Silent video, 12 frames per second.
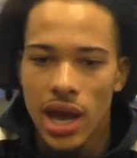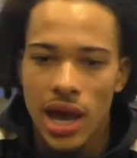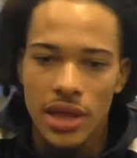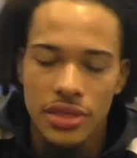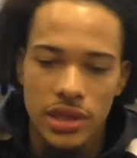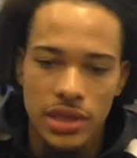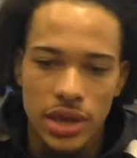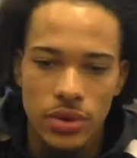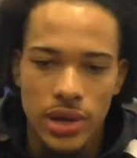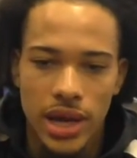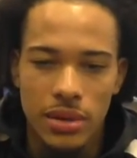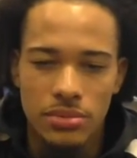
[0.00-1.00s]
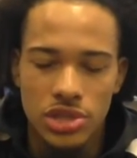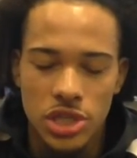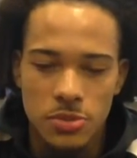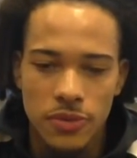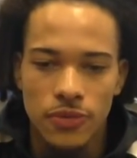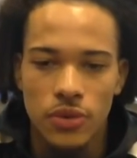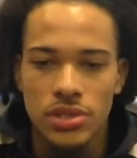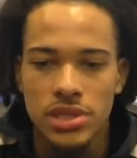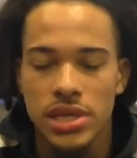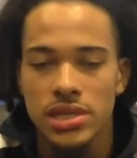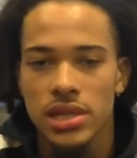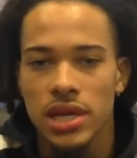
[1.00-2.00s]
I think that'll come just before
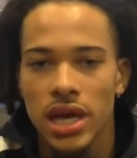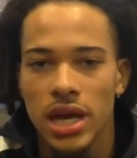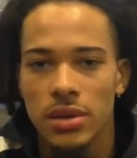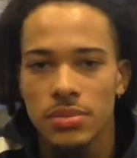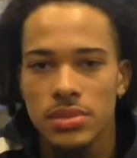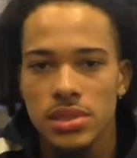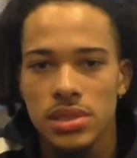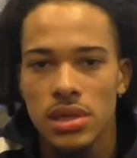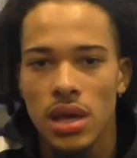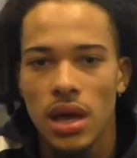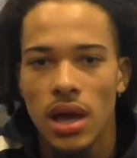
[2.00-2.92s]
season comes.